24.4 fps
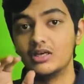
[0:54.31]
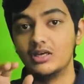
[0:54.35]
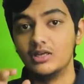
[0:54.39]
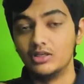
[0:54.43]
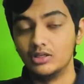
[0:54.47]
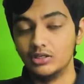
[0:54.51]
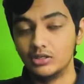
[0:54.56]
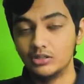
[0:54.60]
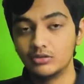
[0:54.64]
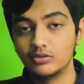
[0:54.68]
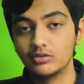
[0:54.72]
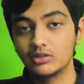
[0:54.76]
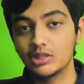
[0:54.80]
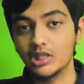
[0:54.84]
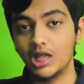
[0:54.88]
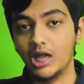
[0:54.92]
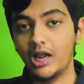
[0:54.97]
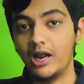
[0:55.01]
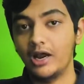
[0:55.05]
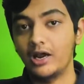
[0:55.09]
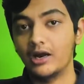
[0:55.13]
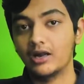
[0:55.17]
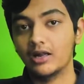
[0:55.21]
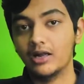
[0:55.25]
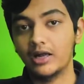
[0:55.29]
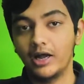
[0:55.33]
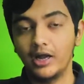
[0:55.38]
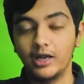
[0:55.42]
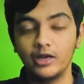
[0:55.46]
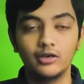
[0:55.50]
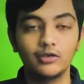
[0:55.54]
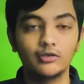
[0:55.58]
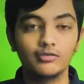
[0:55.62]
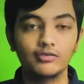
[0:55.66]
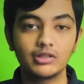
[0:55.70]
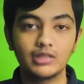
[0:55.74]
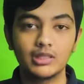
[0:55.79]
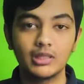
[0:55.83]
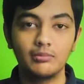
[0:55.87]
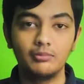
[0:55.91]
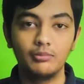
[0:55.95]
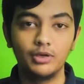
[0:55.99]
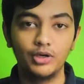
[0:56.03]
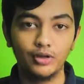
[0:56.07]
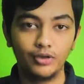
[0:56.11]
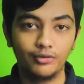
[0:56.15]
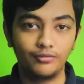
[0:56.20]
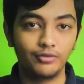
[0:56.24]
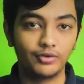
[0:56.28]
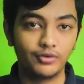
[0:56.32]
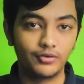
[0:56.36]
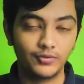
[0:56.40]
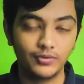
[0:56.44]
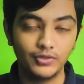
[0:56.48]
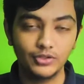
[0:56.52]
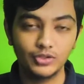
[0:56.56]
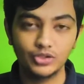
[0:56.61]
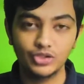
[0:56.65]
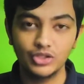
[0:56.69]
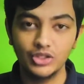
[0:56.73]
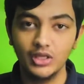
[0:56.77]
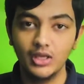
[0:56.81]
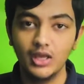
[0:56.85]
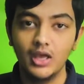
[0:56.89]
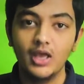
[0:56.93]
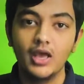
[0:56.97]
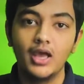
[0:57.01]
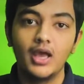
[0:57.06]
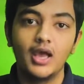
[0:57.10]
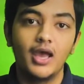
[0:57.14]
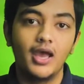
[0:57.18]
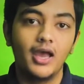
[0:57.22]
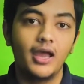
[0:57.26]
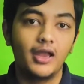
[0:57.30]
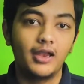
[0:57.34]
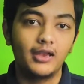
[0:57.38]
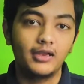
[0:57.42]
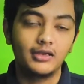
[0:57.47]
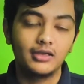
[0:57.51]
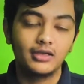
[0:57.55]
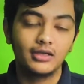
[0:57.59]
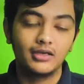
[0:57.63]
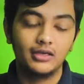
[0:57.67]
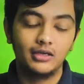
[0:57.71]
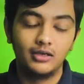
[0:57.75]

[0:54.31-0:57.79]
news are kind of a bit of a crunchy and